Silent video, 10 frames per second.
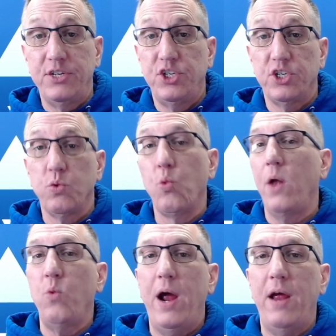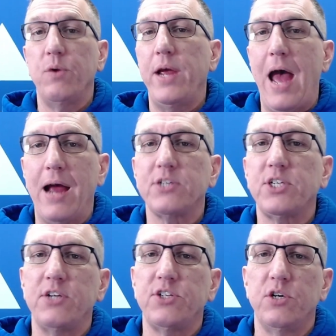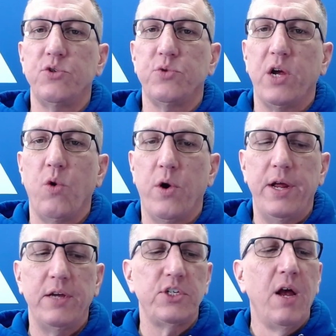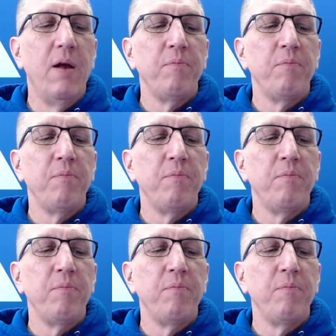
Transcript: is just one way that we access those recordings.